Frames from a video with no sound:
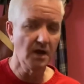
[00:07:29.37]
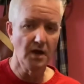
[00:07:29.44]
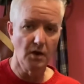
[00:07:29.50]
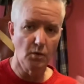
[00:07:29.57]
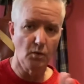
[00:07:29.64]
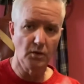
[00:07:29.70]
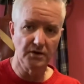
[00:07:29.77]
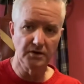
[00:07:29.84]

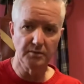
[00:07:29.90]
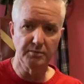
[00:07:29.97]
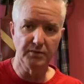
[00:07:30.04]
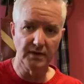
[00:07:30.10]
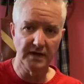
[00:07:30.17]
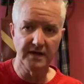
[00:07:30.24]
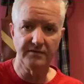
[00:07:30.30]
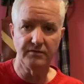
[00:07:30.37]
When you
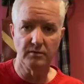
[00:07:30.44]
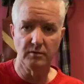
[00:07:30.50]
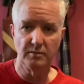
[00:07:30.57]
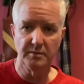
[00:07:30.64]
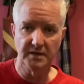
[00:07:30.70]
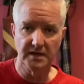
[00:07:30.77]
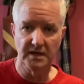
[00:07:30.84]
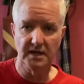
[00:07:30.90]
play it from the
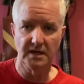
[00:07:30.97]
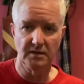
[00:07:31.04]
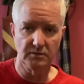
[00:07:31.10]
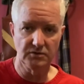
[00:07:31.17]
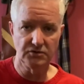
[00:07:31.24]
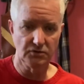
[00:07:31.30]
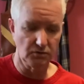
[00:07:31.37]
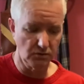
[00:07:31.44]
beginning,
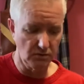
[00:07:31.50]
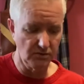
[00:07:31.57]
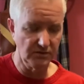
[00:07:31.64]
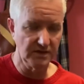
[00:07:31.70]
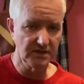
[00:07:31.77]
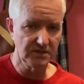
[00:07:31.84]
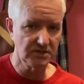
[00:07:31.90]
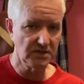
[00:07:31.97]
once you learn
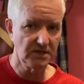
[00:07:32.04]
this,